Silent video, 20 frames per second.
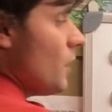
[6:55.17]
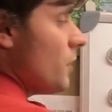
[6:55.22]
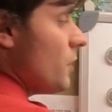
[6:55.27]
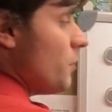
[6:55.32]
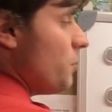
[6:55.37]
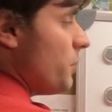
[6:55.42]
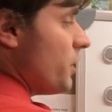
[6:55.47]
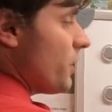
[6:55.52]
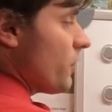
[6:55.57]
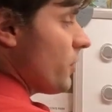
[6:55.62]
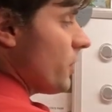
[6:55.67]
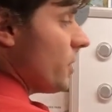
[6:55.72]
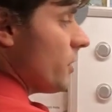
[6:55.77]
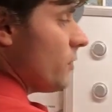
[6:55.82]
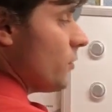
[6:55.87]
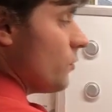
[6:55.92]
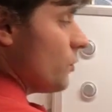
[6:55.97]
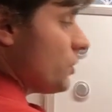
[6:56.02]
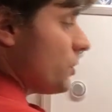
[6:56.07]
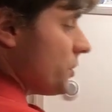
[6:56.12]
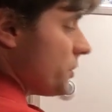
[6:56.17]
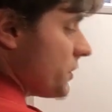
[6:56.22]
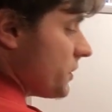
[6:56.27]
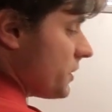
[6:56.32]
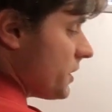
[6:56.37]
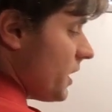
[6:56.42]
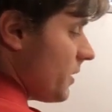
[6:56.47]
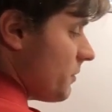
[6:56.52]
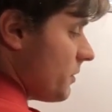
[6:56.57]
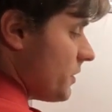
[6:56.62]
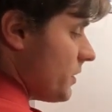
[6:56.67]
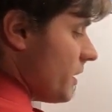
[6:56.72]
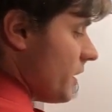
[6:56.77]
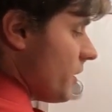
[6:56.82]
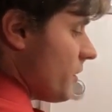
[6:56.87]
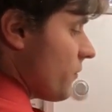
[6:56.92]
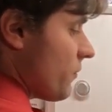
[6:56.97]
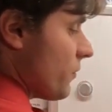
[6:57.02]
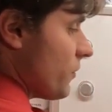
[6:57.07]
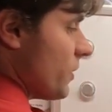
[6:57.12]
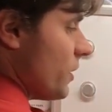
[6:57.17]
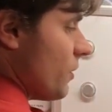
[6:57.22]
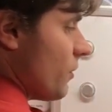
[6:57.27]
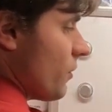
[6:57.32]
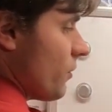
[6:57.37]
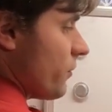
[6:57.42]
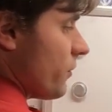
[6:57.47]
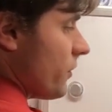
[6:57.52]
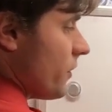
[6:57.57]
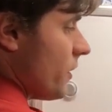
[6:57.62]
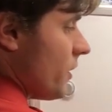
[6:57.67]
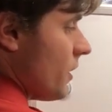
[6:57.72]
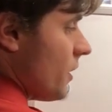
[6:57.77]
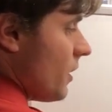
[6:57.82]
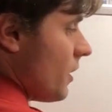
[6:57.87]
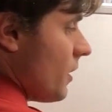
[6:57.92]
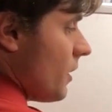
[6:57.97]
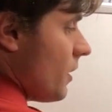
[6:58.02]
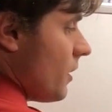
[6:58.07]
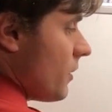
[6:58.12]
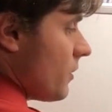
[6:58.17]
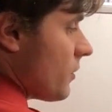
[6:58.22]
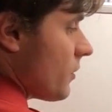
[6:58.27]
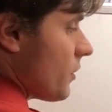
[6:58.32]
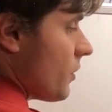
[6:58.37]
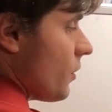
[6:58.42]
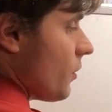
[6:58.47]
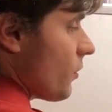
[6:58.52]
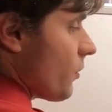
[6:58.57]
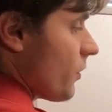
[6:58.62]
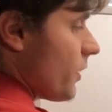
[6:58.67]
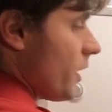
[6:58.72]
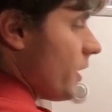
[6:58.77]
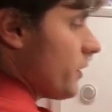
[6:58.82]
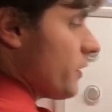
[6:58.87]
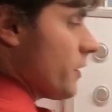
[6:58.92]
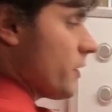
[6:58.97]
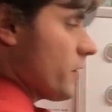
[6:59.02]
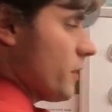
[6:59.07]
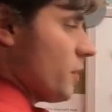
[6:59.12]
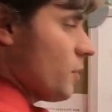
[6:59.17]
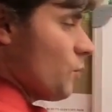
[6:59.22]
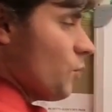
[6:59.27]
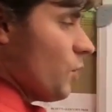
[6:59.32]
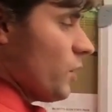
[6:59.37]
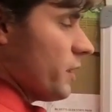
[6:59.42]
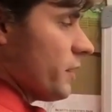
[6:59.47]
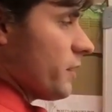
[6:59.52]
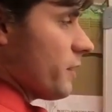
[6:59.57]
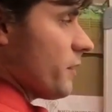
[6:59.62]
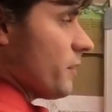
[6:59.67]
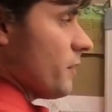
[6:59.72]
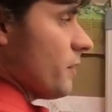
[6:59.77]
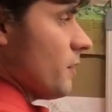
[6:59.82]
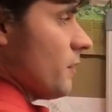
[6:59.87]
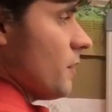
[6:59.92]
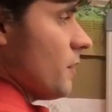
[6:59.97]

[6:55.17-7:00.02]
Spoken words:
The period, which is the time it takes for the Earth to go around the sun once,